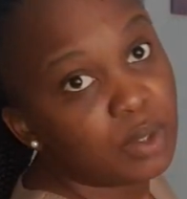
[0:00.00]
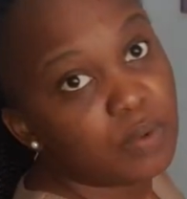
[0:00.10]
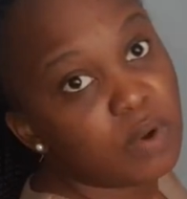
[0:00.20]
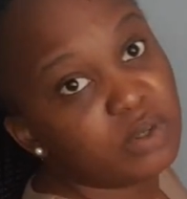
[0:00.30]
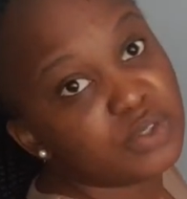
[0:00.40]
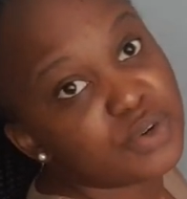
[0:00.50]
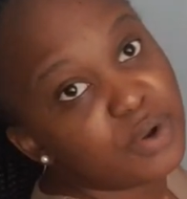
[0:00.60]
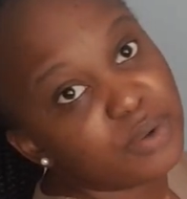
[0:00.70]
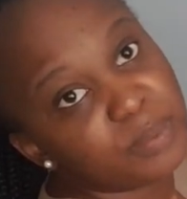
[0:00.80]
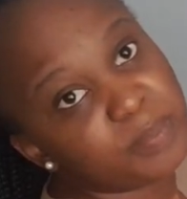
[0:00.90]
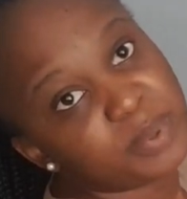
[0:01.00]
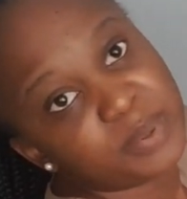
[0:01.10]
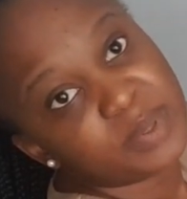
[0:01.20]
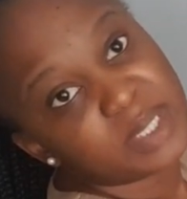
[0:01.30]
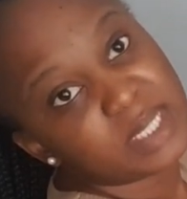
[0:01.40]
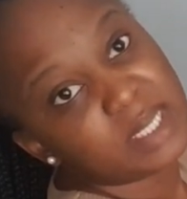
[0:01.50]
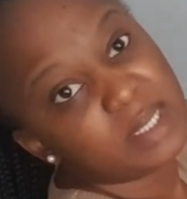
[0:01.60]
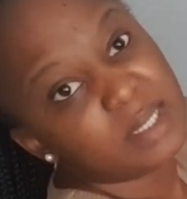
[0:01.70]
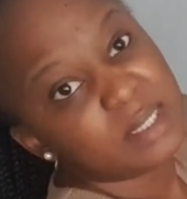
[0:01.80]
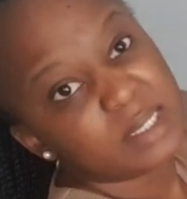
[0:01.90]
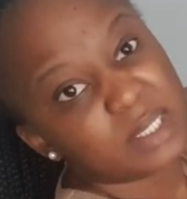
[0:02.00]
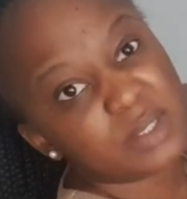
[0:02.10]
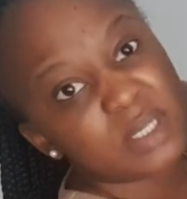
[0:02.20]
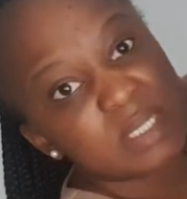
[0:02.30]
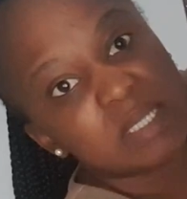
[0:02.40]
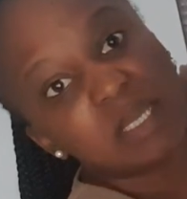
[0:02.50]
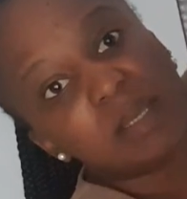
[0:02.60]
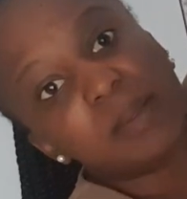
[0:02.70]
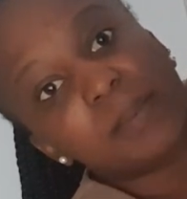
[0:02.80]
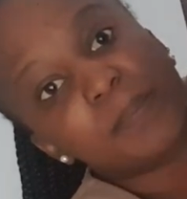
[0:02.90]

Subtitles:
wardrobe thing. Can you see?